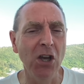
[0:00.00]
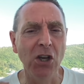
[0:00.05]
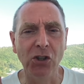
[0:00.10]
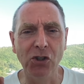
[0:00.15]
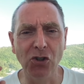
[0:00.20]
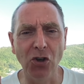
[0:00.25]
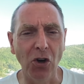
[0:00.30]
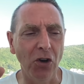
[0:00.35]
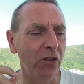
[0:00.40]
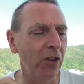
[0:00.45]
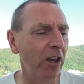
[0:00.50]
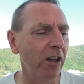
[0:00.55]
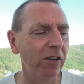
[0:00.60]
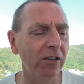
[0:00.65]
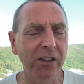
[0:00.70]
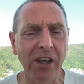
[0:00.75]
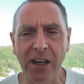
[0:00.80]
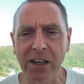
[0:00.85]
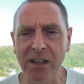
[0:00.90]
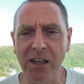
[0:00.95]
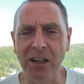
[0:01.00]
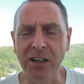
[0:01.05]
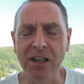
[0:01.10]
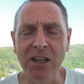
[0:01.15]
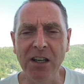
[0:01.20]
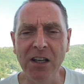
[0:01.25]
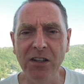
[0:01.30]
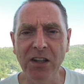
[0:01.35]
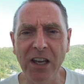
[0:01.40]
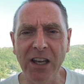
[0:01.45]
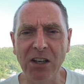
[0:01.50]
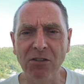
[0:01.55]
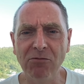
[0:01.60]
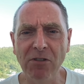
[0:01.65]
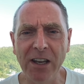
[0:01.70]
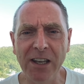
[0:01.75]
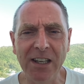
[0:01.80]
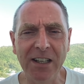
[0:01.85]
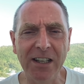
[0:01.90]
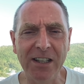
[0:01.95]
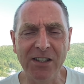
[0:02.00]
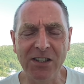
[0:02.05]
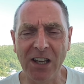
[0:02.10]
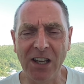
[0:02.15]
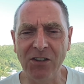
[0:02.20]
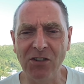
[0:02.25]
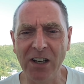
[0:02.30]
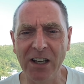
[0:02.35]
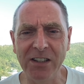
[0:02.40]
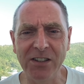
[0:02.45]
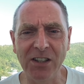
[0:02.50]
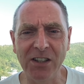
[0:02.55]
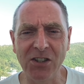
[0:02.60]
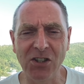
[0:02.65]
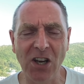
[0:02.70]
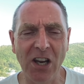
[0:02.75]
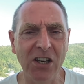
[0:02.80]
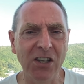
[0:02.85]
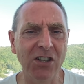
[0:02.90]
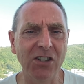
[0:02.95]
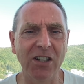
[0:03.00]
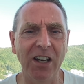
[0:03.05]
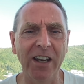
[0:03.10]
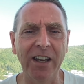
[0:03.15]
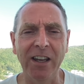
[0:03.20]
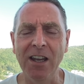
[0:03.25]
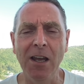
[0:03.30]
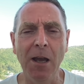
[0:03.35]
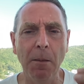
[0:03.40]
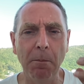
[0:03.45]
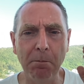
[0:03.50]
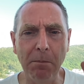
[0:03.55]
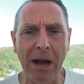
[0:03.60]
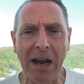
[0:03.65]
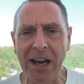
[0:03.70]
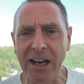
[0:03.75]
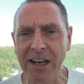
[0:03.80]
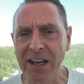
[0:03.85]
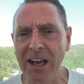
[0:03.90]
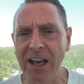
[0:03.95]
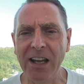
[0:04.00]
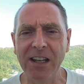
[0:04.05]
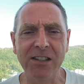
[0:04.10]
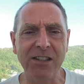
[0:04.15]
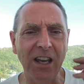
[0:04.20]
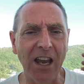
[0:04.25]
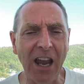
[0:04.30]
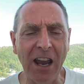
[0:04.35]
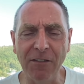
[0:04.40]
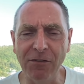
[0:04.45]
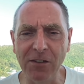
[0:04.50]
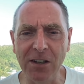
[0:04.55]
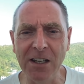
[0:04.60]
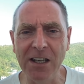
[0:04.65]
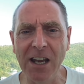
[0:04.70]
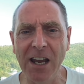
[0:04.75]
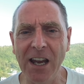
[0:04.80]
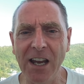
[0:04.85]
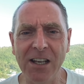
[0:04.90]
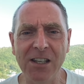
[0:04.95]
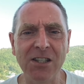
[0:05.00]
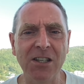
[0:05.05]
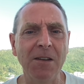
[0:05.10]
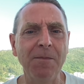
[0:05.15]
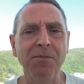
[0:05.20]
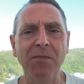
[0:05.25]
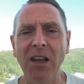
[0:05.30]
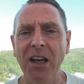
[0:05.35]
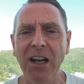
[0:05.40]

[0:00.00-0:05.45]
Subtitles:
Sure, they can regulate centralized exchanges like Binance, FTX,